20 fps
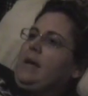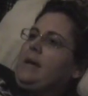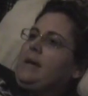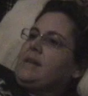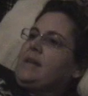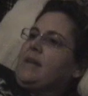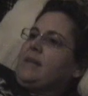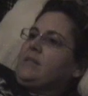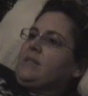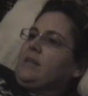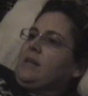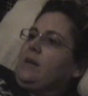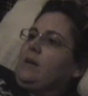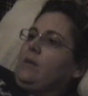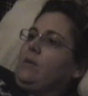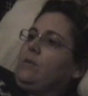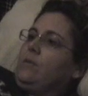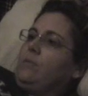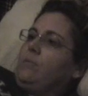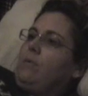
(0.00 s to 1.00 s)
And nestling
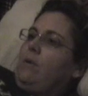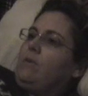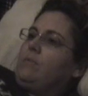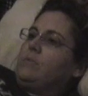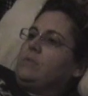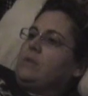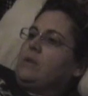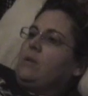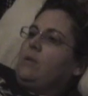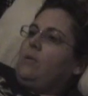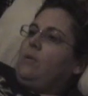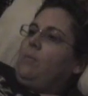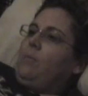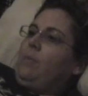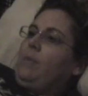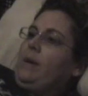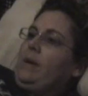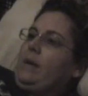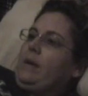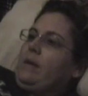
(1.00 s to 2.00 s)
at her throat was a gold
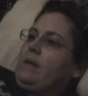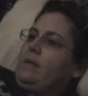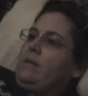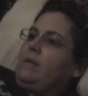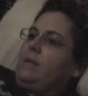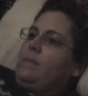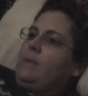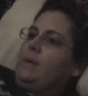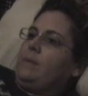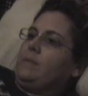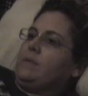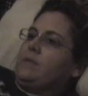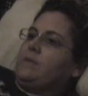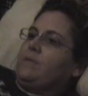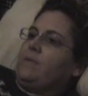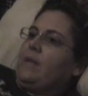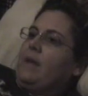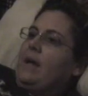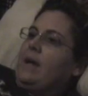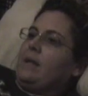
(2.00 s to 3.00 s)
pin. The pin was
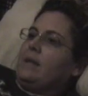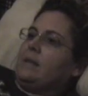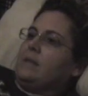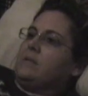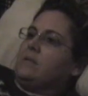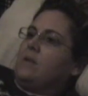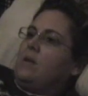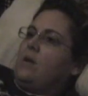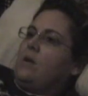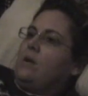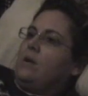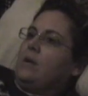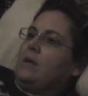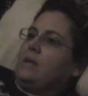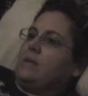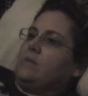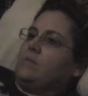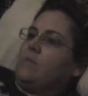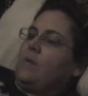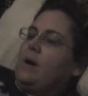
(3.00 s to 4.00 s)
flat, as long
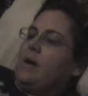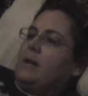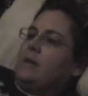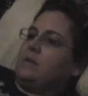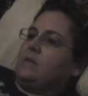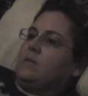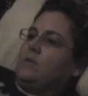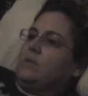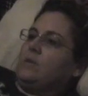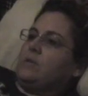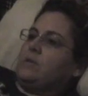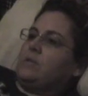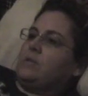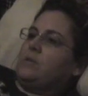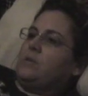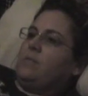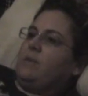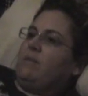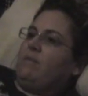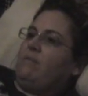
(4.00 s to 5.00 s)
and as wide as Laura's
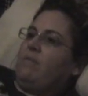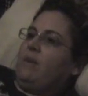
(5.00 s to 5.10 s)
two big